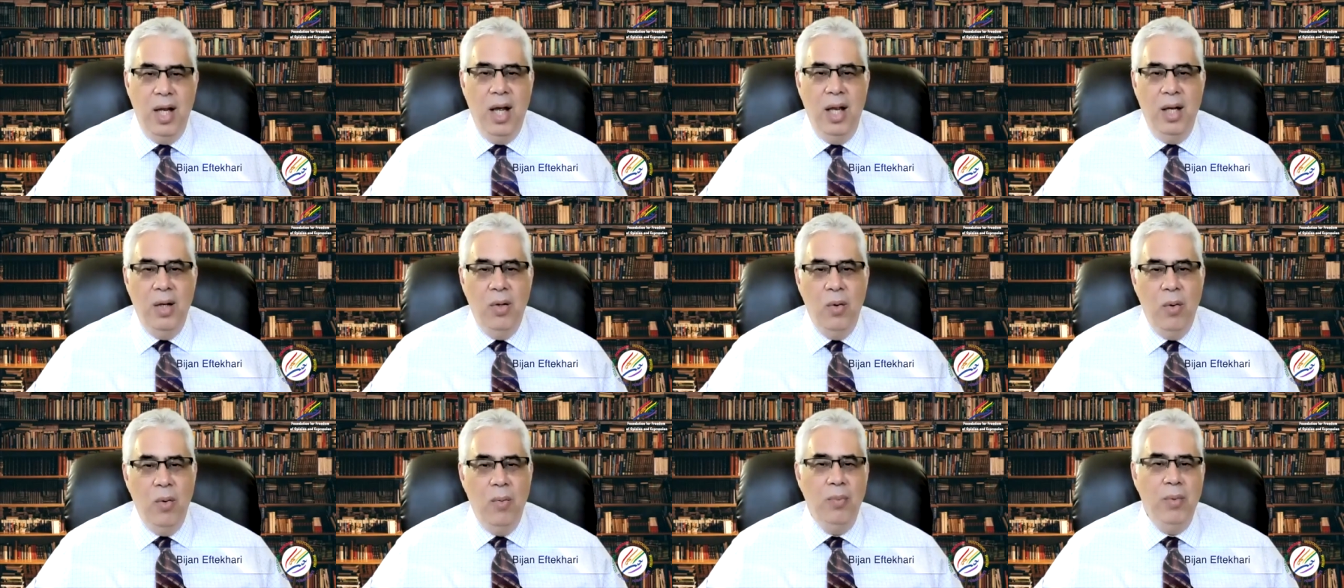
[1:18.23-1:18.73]

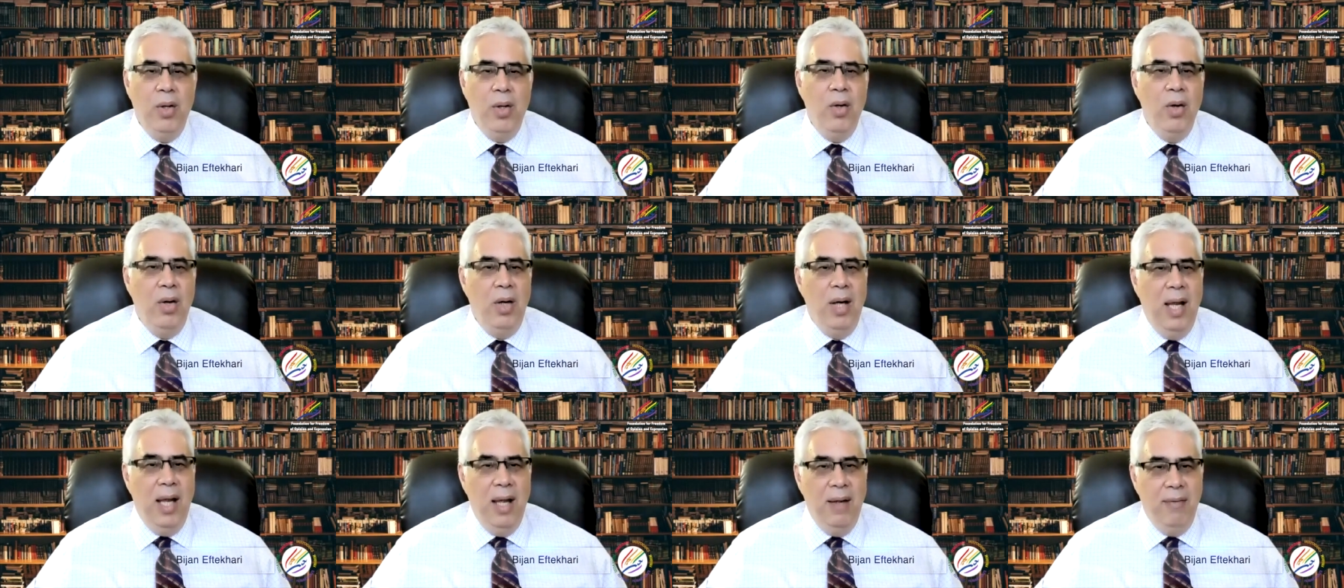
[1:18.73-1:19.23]
I hope we're
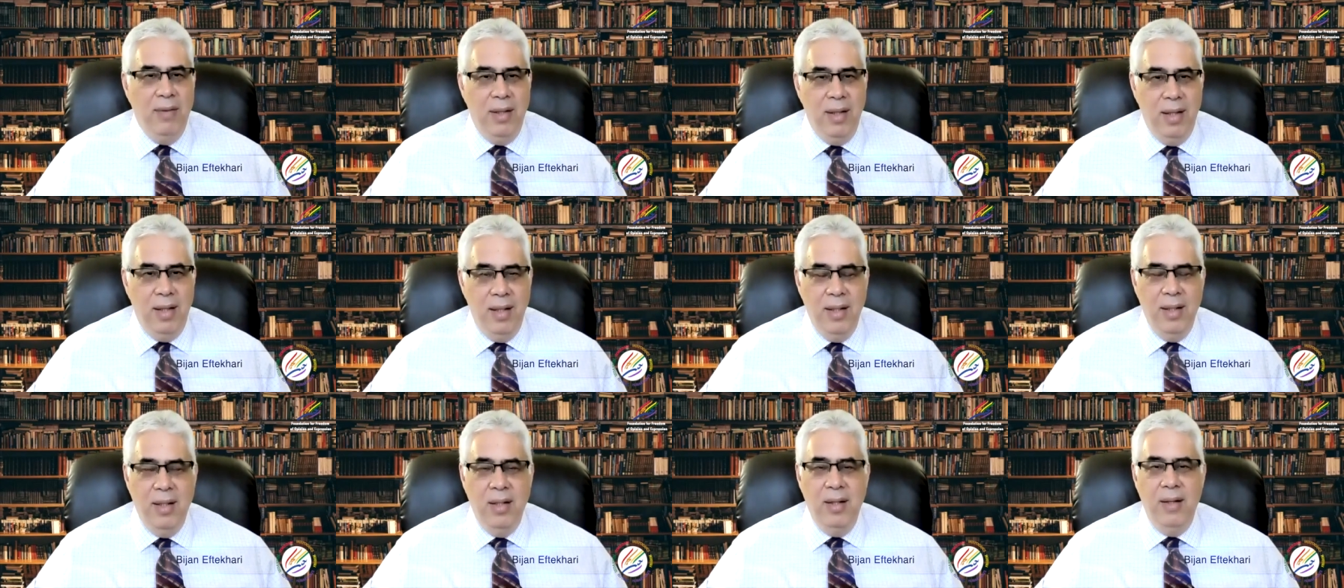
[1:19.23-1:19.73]
gonna have
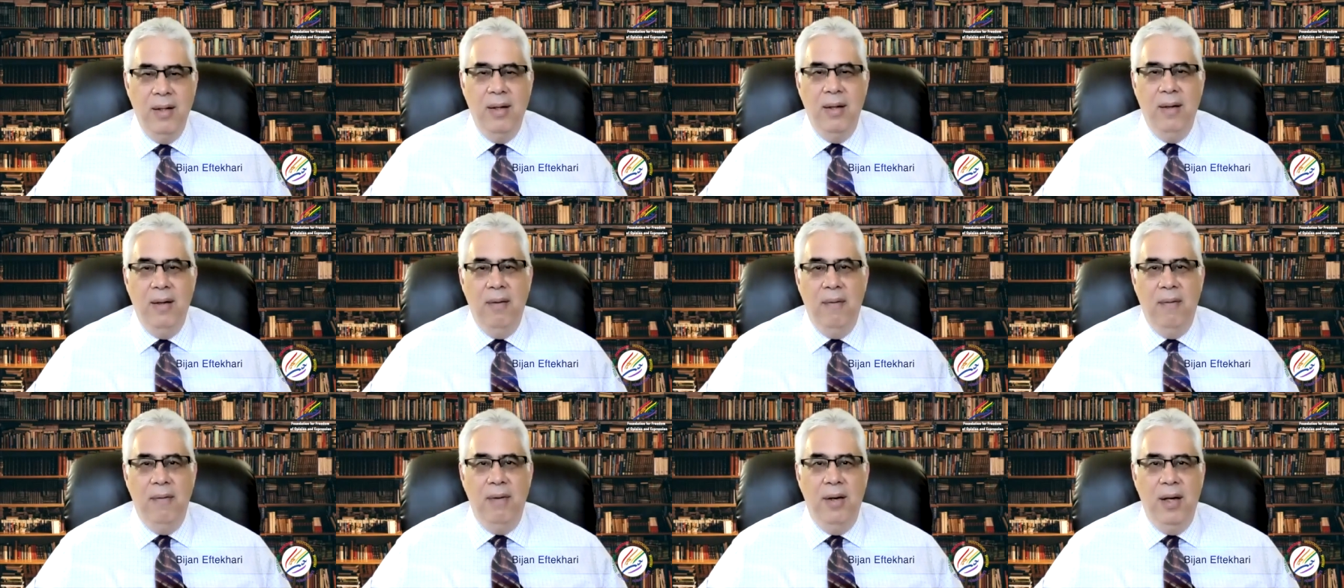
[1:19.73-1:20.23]
a
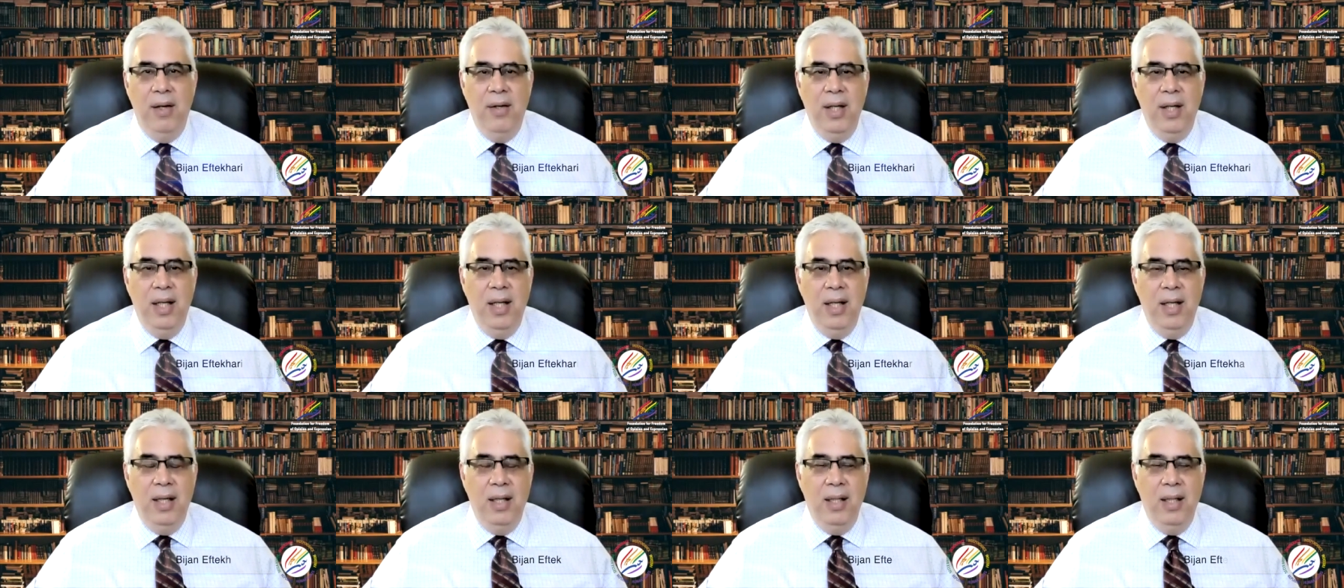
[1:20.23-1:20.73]

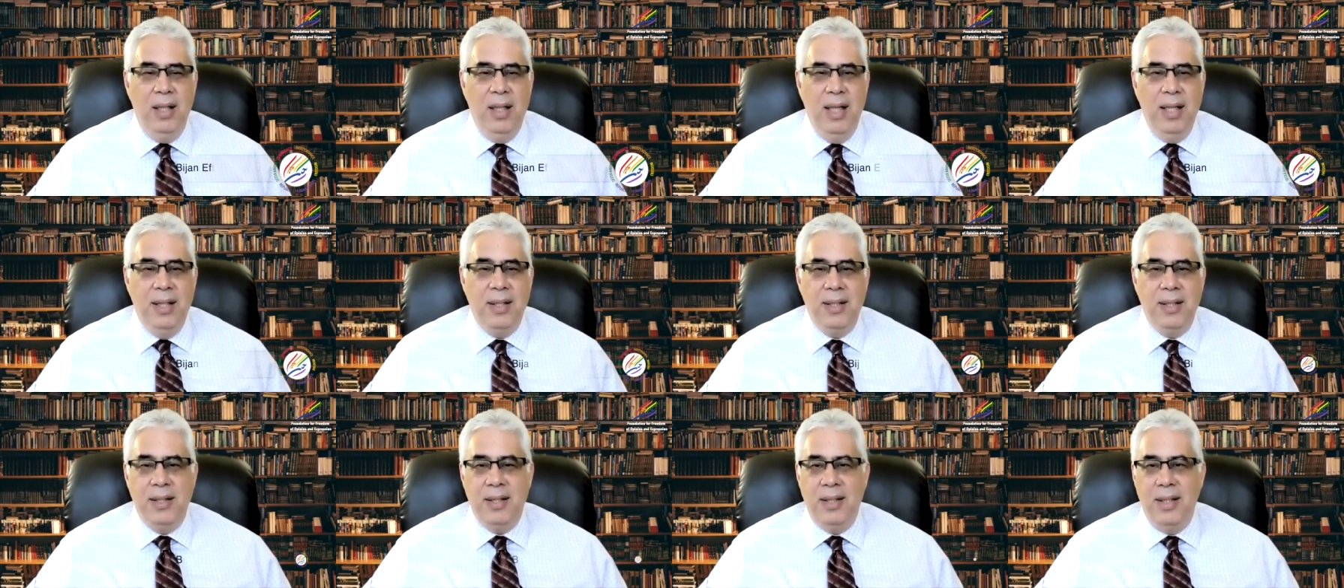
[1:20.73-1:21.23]
very,
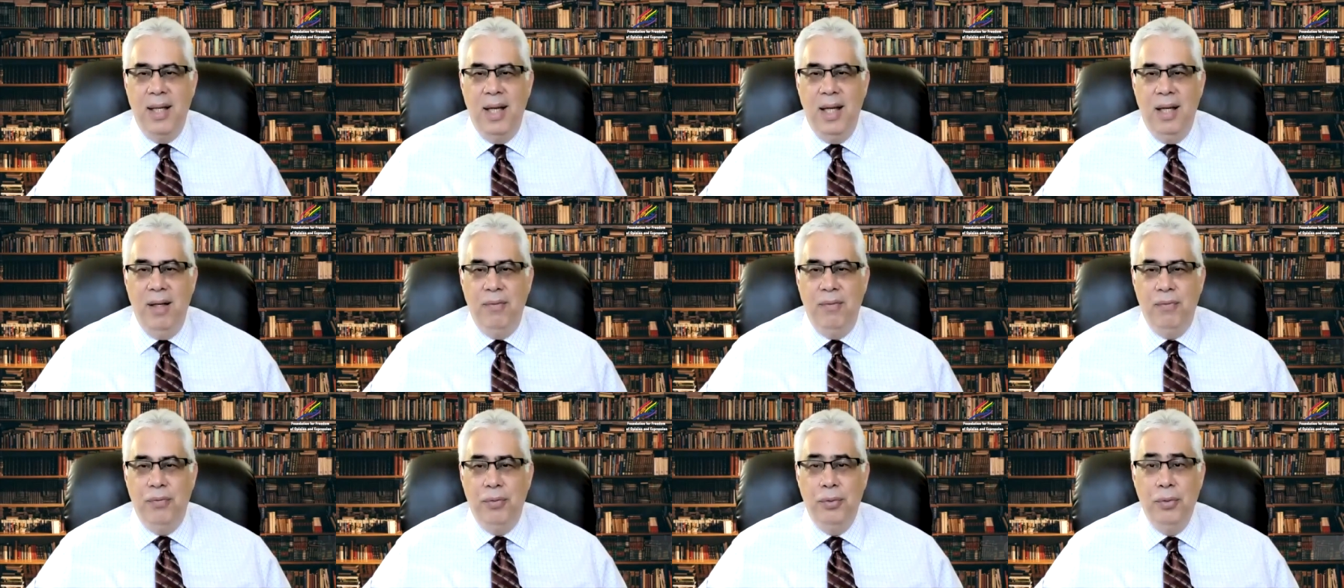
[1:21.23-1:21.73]
let's
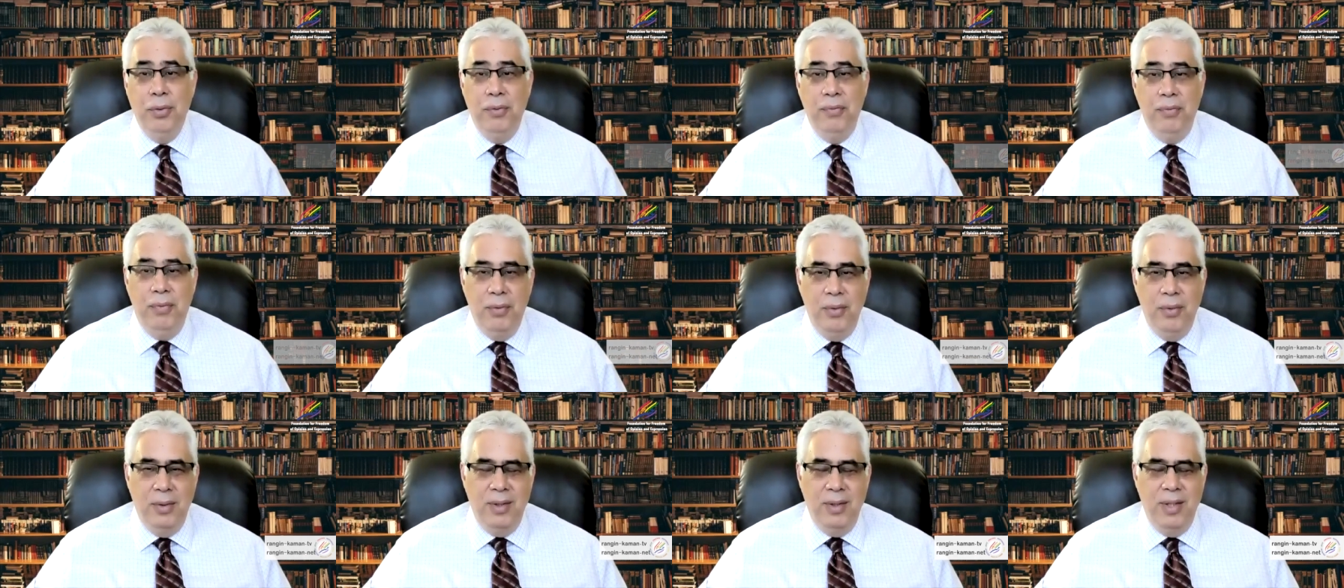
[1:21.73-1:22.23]
say,
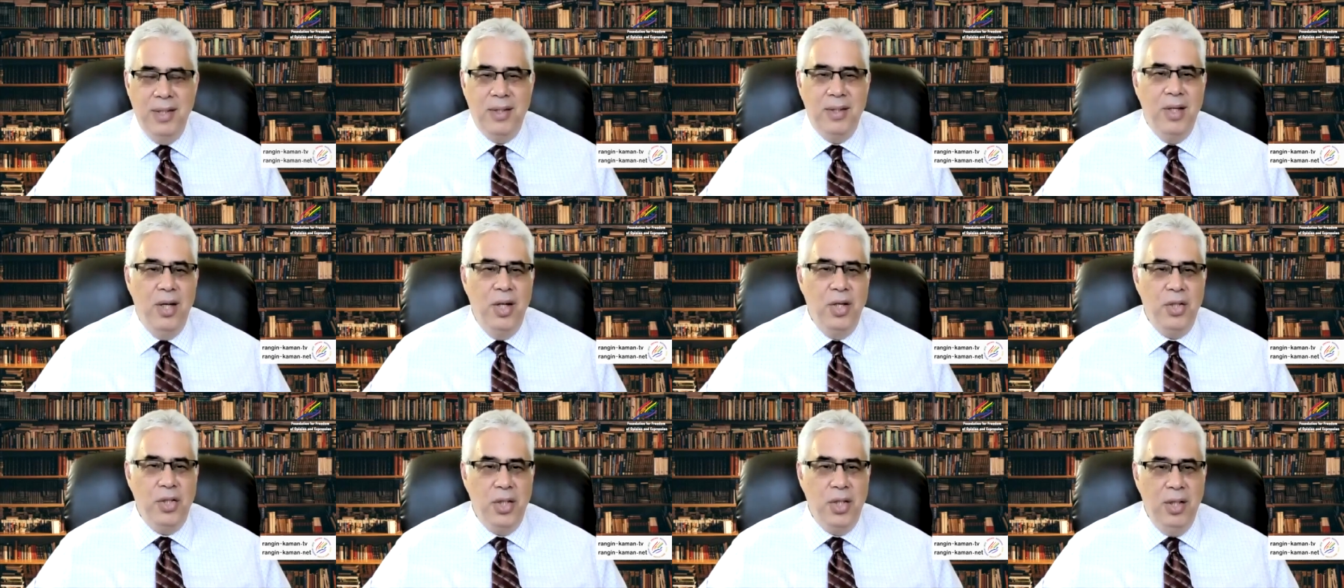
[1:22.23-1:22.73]
fruitful
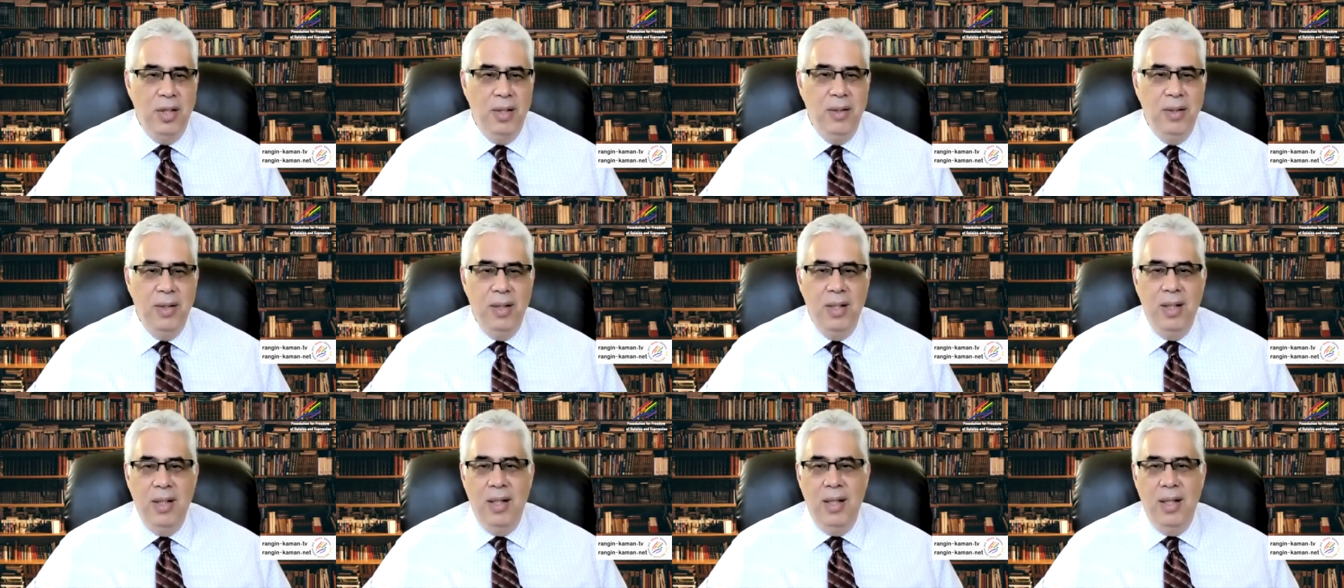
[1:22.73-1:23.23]
discussion